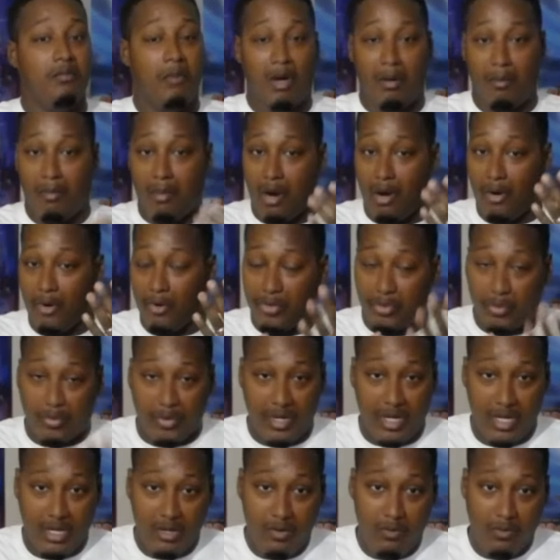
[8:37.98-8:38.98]
Mario
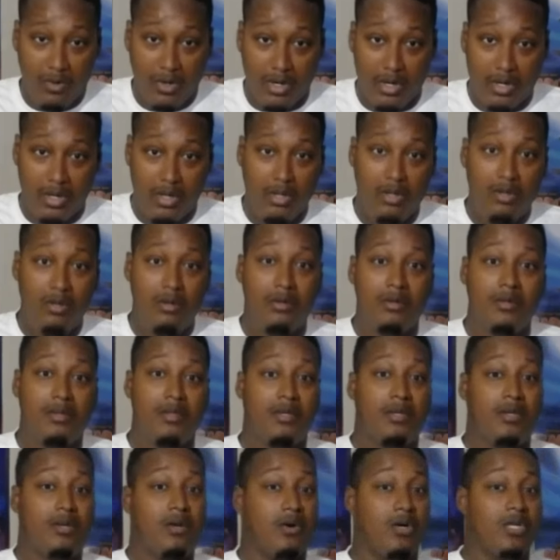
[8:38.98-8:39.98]
3D World.
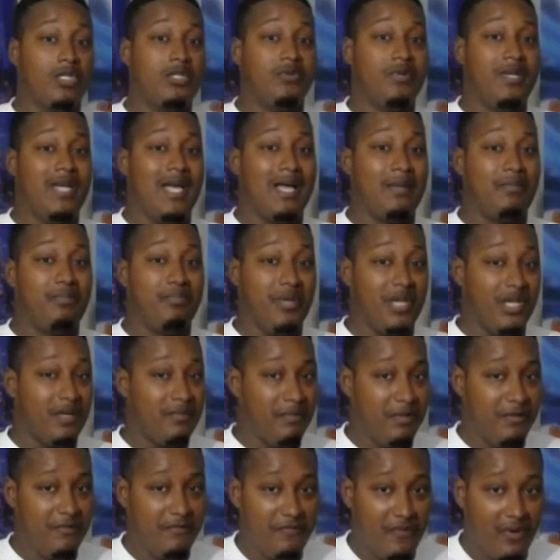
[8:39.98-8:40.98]
Of course, we got
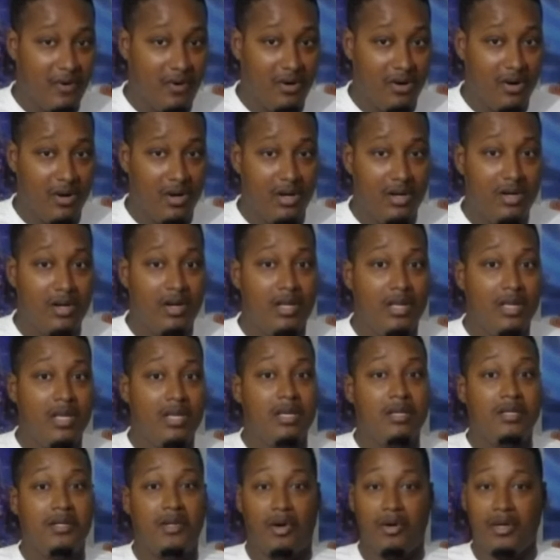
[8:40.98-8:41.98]
Pikmin 4,
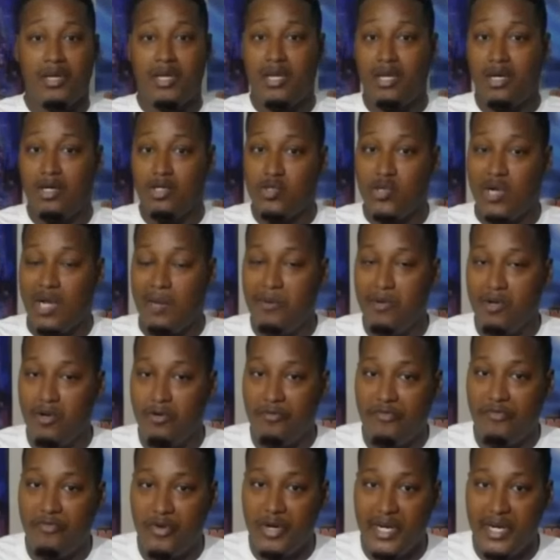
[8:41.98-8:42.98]
Donkey Kong Tropical
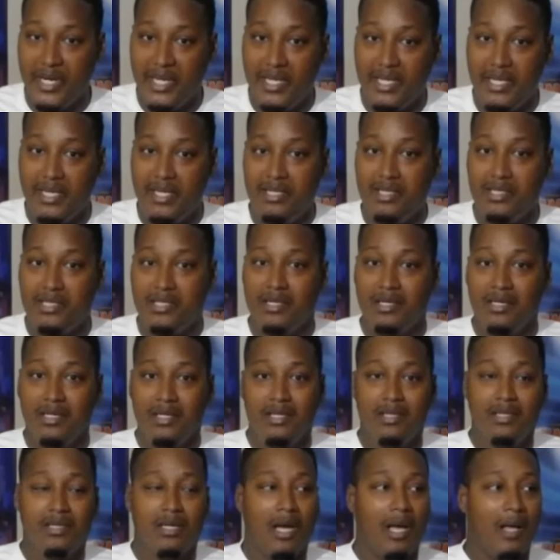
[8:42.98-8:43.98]
Freeze.
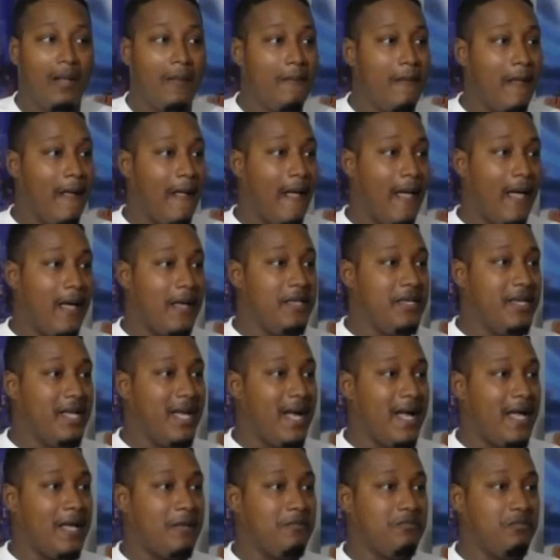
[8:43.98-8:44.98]
We
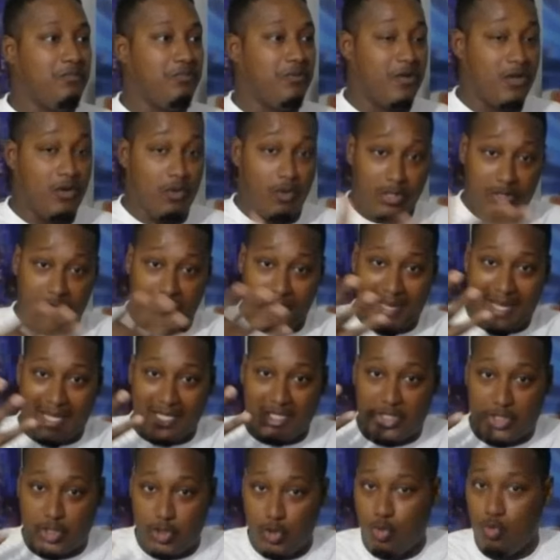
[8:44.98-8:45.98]
got
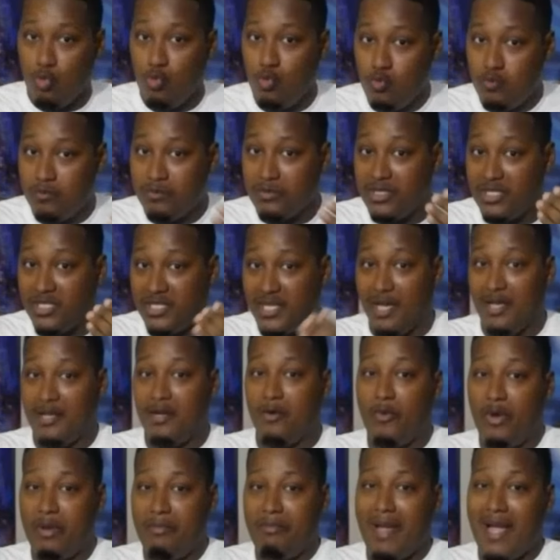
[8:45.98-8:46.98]
2 Zelda
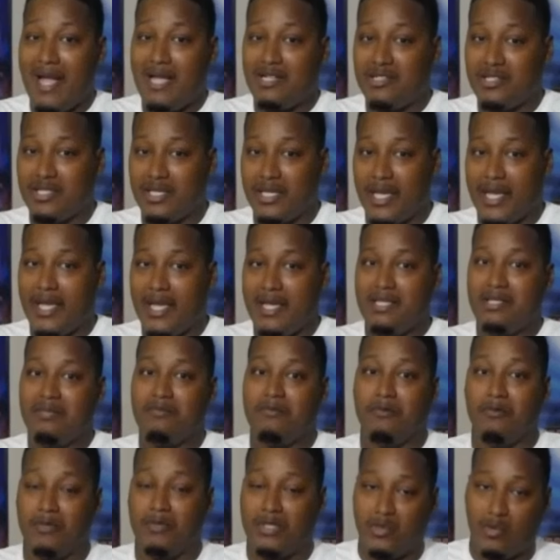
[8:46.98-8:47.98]
remastered games
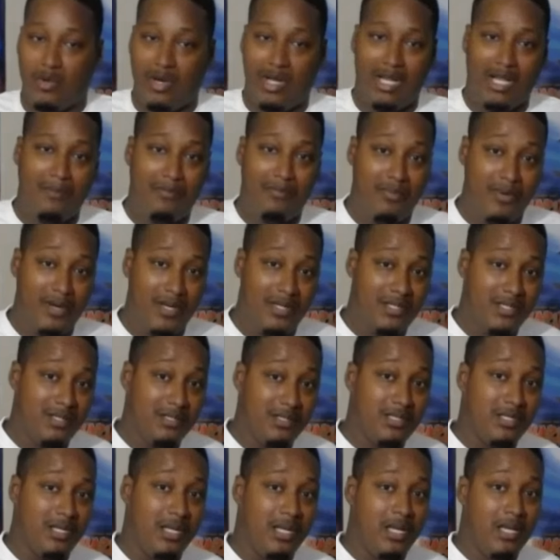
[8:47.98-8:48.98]
with Twilight Princess
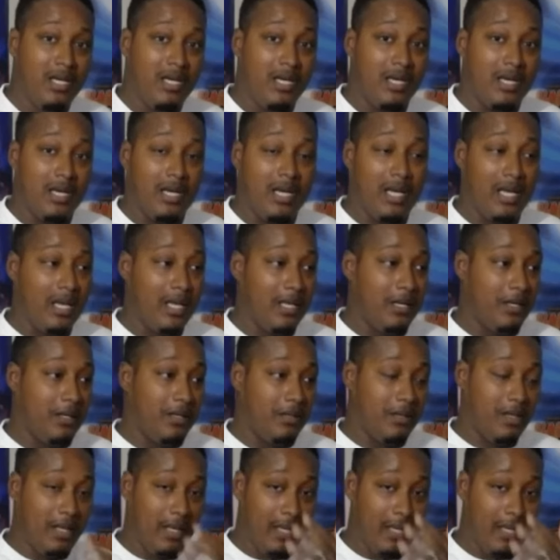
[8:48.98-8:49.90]
and